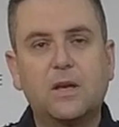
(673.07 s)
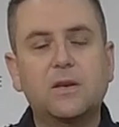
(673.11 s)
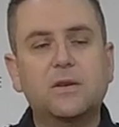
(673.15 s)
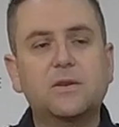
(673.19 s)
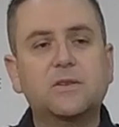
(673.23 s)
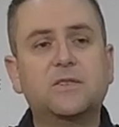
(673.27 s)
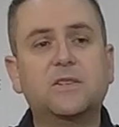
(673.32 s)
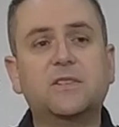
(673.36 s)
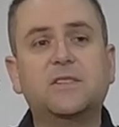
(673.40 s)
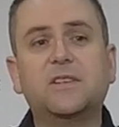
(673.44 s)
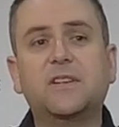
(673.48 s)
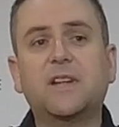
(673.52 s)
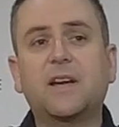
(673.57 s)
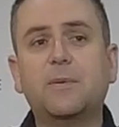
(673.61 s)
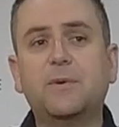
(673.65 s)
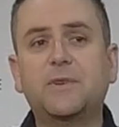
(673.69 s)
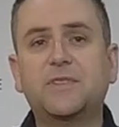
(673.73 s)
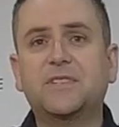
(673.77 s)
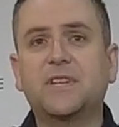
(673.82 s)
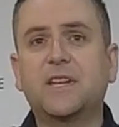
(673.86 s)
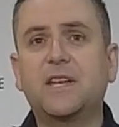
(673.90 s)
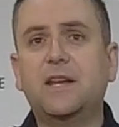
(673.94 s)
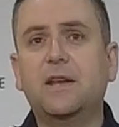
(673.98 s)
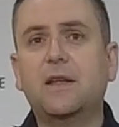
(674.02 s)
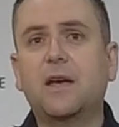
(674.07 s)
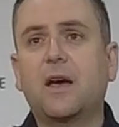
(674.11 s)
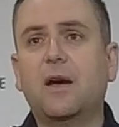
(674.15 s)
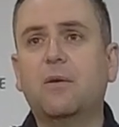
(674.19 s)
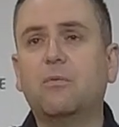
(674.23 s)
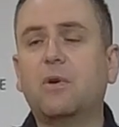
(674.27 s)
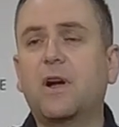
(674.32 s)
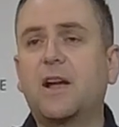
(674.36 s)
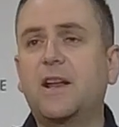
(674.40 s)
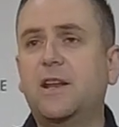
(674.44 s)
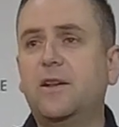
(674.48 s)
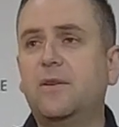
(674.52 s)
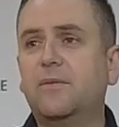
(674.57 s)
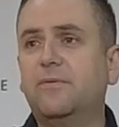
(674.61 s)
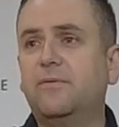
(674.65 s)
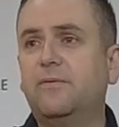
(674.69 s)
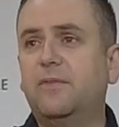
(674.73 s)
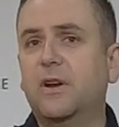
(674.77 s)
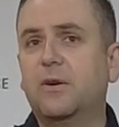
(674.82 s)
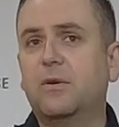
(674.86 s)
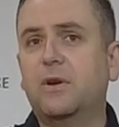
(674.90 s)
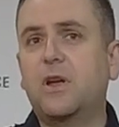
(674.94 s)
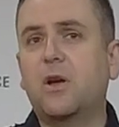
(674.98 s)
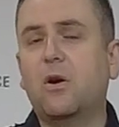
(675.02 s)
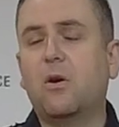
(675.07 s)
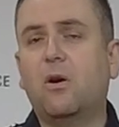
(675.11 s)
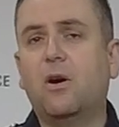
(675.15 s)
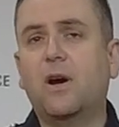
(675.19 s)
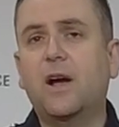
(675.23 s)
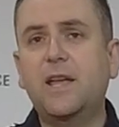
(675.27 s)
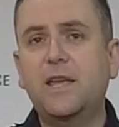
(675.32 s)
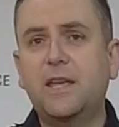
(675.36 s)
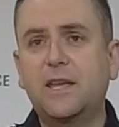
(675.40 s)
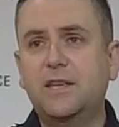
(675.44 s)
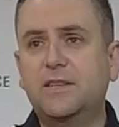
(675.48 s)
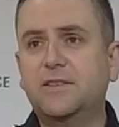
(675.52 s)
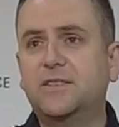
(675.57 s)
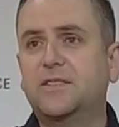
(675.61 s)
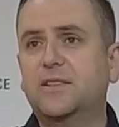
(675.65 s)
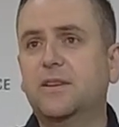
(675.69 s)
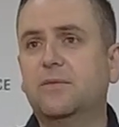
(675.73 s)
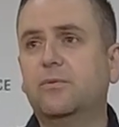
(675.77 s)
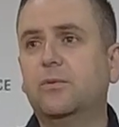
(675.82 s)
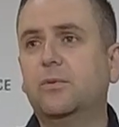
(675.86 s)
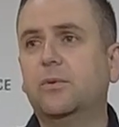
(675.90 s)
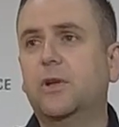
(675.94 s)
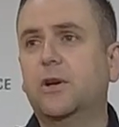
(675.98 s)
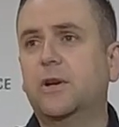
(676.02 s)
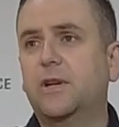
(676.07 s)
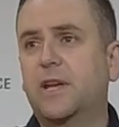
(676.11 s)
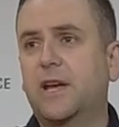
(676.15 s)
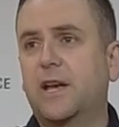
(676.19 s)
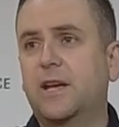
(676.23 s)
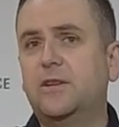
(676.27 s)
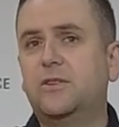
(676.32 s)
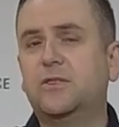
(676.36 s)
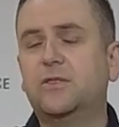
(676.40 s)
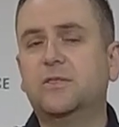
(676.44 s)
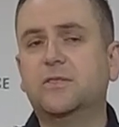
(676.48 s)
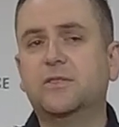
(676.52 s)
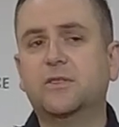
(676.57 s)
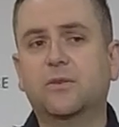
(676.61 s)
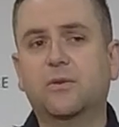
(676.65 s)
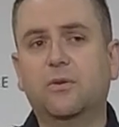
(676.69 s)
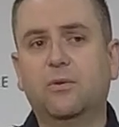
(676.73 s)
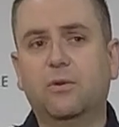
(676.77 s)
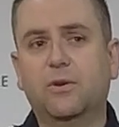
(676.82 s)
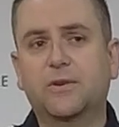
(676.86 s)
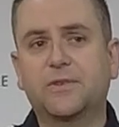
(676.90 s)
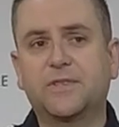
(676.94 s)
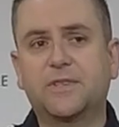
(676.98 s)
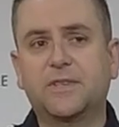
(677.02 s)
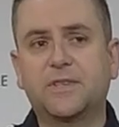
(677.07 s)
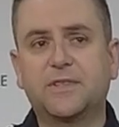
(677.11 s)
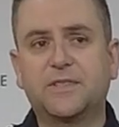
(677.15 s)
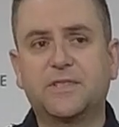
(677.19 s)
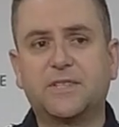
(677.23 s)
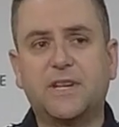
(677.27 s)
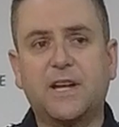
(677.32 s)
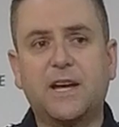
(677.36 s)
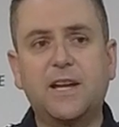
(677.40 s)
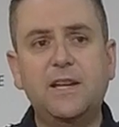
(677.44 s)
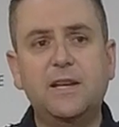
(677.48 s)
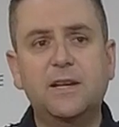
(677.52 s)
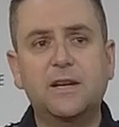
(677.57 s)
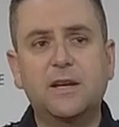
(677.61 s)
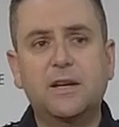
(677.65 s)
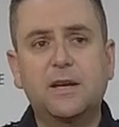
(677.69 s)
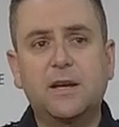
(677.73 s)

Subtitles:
So today we're seeing a rating of very high in several locations across the state,